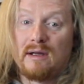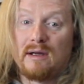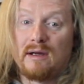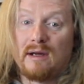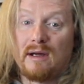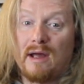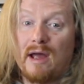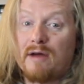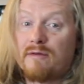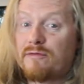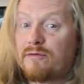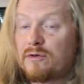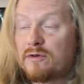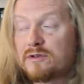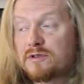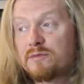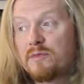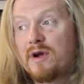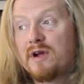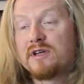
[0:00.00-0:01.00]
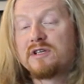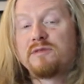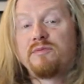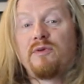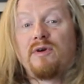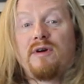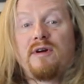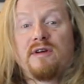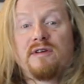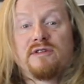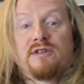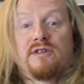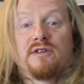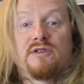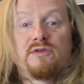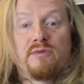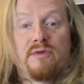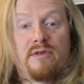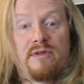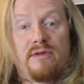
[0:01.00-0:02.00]
At first, my
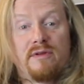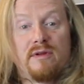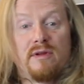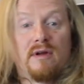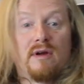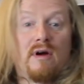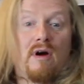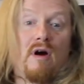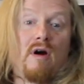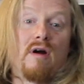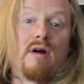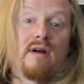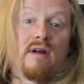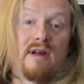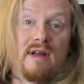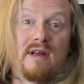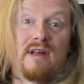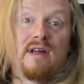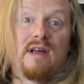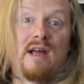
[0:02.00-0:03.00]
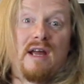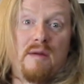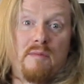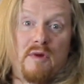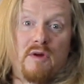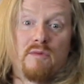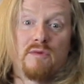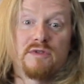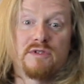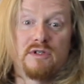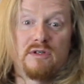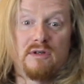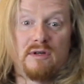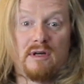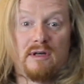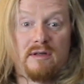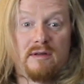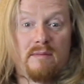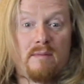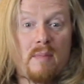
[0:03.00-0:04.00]
experiences with ARC in gaming was
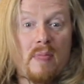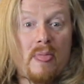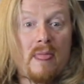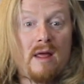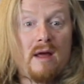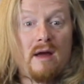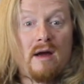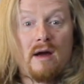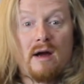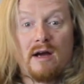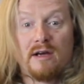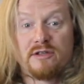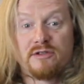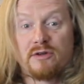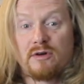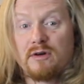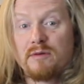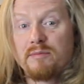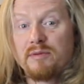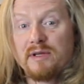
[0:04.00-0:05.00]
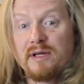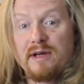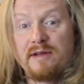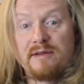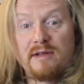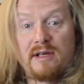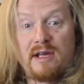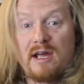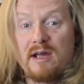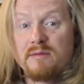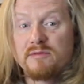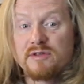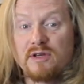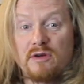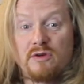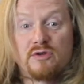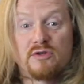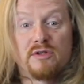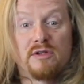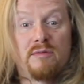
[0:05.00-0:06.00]
good. I started playing the games I
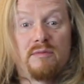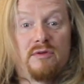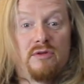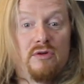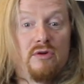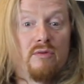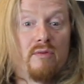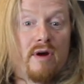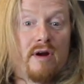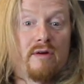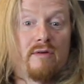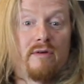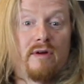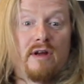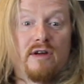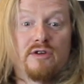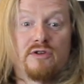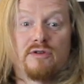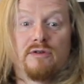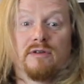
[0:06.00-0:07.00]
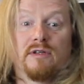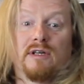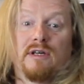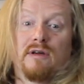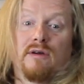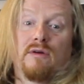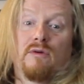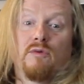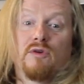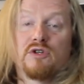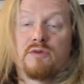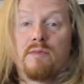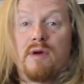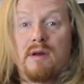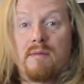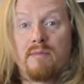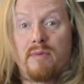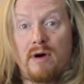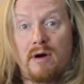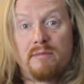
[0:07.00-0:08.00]
usually do recreationally, which
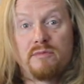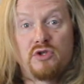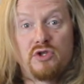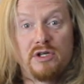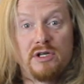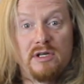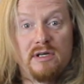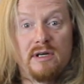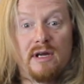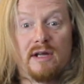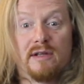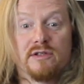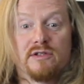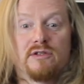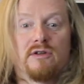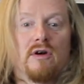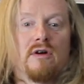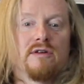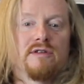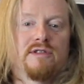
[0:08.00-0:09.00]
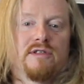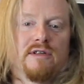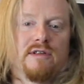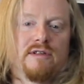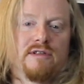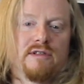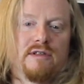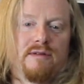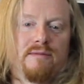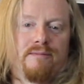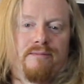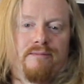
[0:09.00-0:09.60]
meant PUBG and Star Citizen.